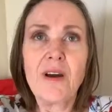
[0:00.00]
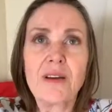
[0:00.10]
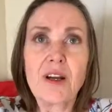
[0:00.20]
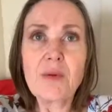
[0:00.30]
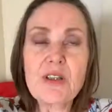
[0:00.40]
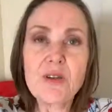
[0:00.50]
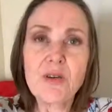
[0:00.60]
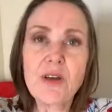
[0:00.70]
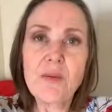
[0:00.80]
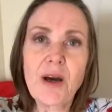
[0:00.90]
that I've been
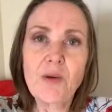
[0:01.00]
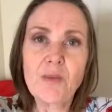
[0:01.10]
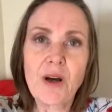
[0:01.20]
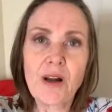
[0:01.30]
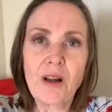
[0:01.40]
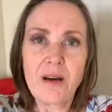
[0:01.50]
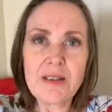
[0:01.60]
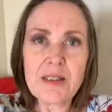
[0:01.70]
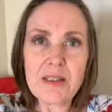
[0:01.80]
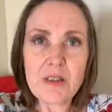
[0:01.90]
talking about with my
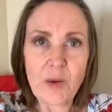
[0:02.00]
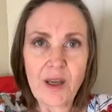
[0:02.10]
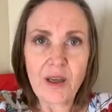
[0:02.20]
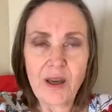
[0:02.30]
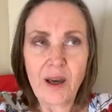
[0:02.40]
clients this week,